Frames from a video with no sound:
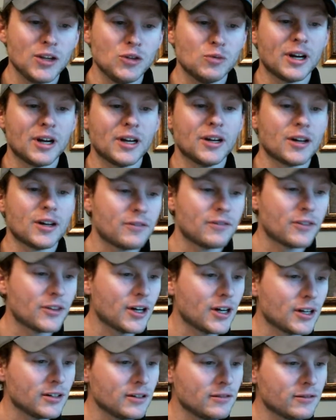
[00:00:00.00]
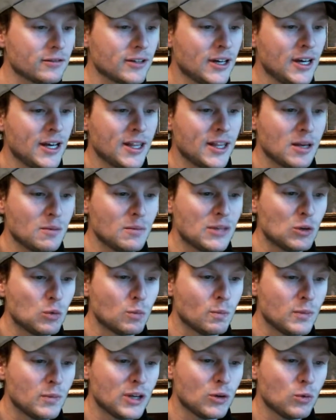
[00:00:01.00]
you might not have thought of. They meet
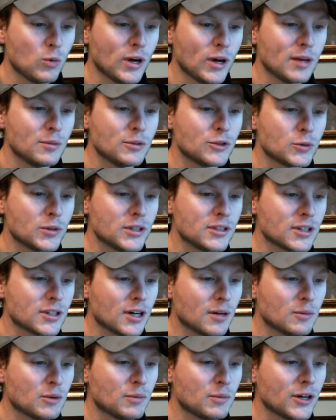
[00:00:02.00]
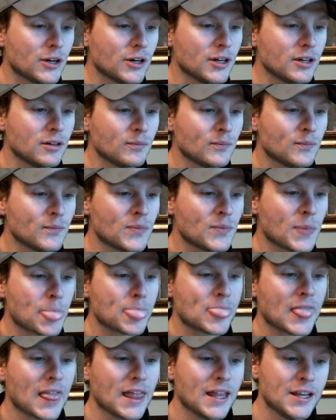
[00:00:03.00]
midway between Tom and Mary.
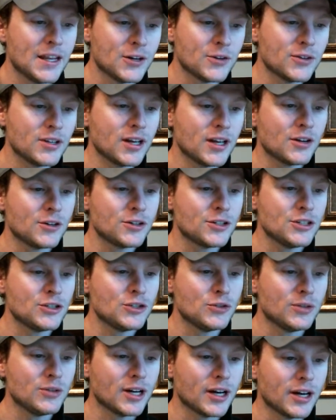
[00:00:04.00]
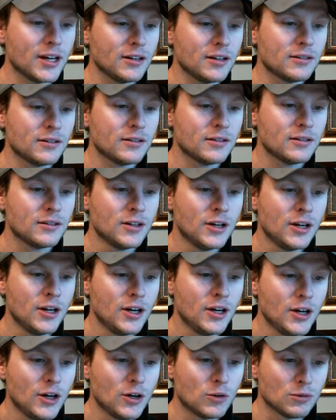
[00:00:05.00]
Here the energies unite.
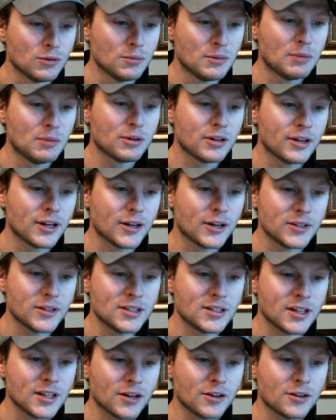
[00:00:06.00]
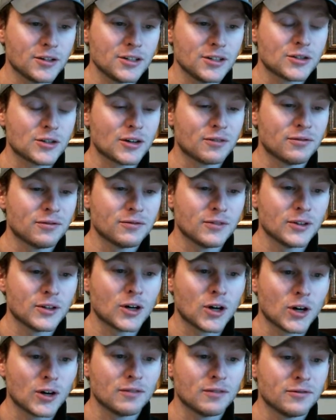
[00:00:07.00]
Remember now, these energies
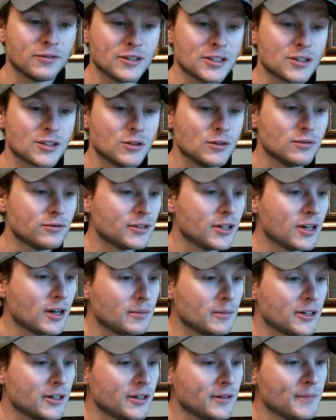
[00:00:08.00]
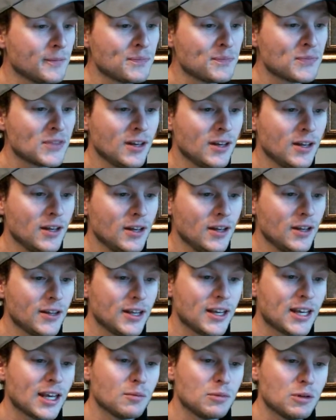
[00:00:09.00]
are a physical phenomena. They
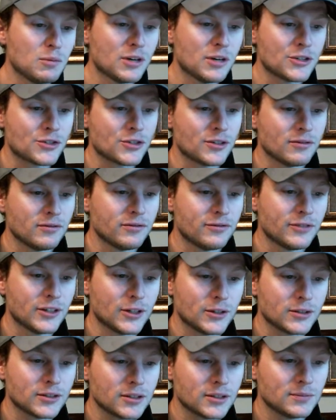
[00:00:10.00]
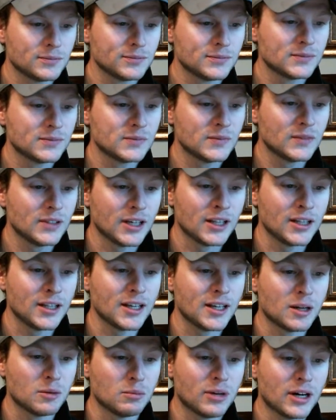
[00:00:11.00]
can be measured and felt. And they
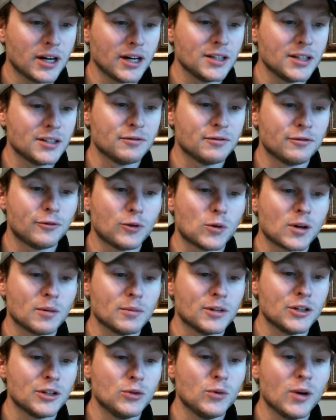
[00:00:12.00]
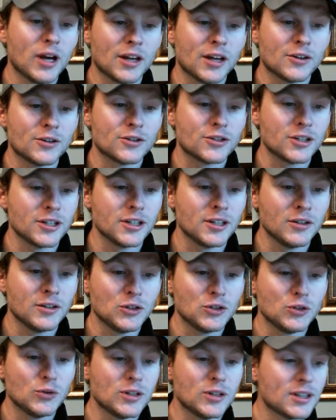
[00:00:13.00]
combine to form a new energy
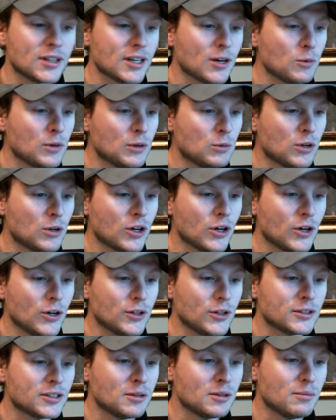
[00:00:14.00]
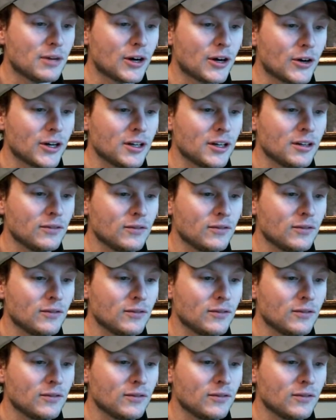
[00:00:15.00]
unit that we will call to Mary.